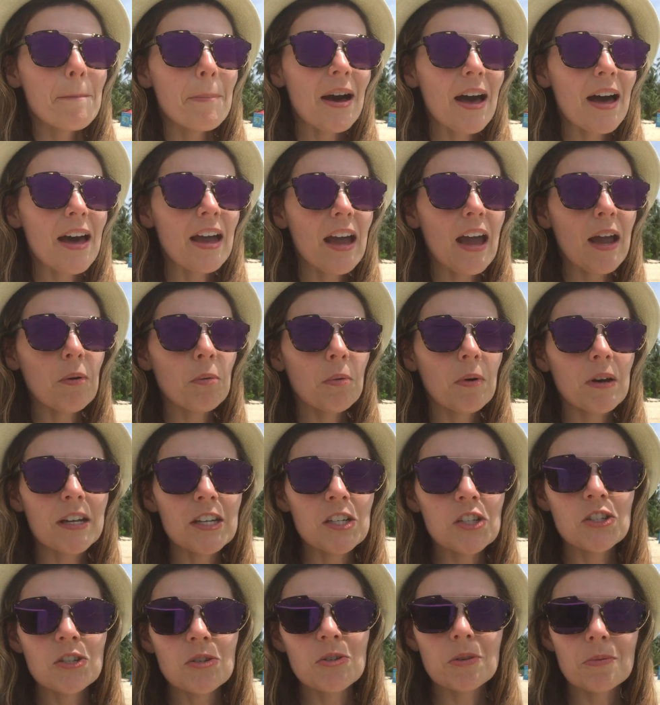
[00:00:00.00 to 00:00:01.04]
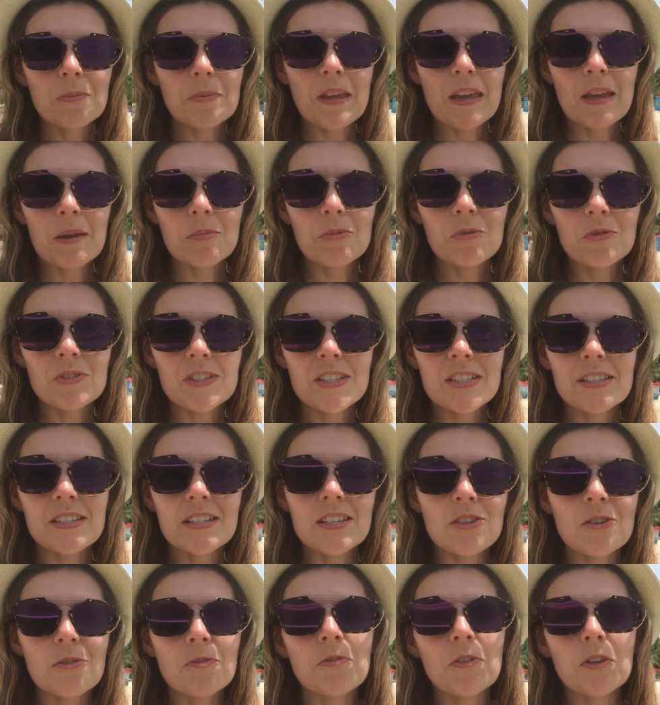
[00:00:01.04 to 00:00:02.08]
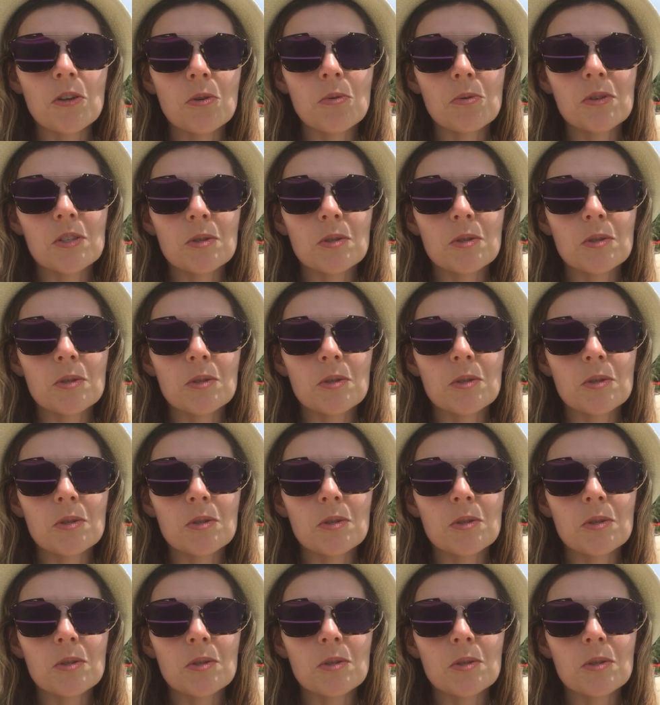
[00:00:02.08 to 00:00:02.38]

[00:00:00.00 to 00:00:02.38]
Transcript: but I wanted you to be able to see the view.